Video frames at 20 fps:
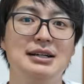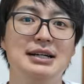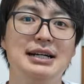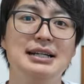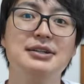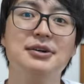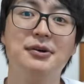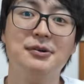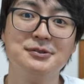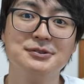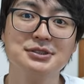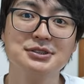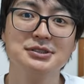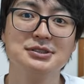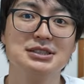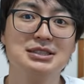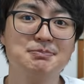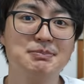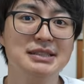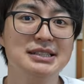And also,
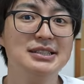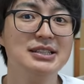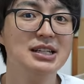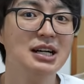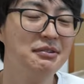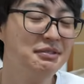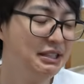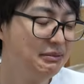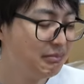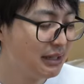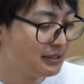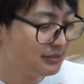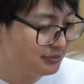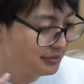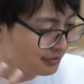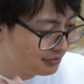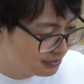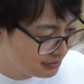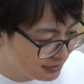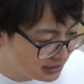speaking of the
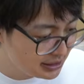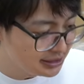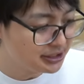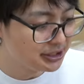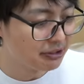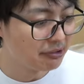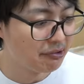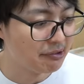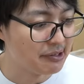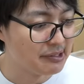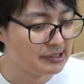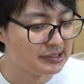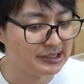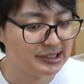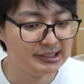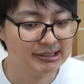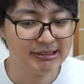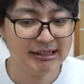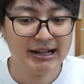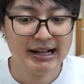Mount Fuji
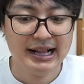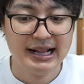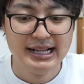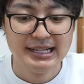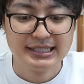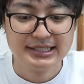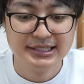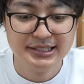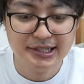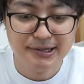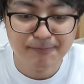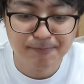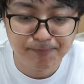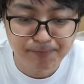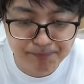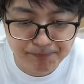challenge, you know,